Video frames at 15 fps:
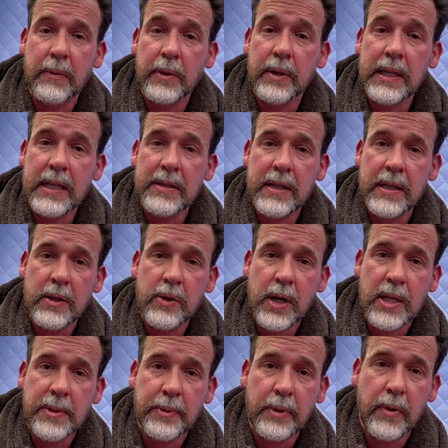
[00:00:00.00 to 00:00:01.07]
it really easy to
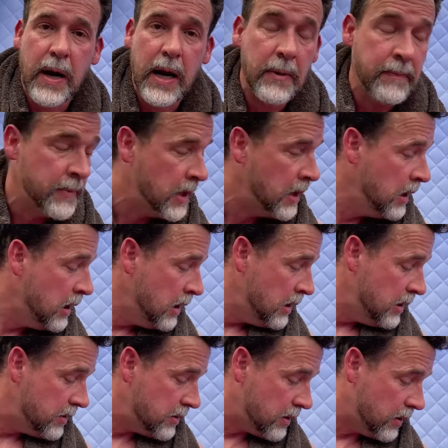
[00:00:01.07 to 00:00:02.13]
transport around.
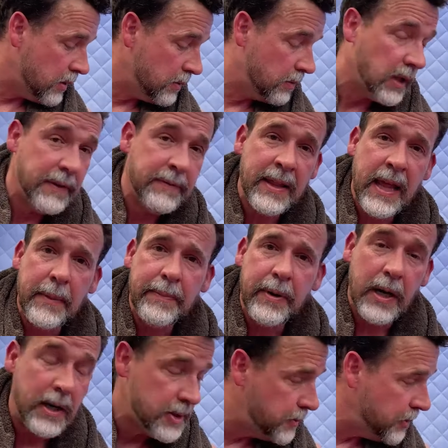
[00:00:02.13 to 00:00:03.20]
So loving that
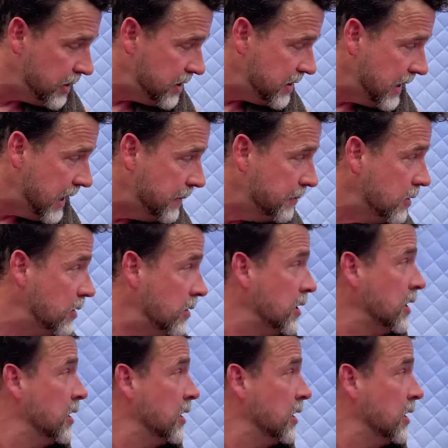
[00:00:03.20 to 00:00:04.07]
part. It's pretty stable.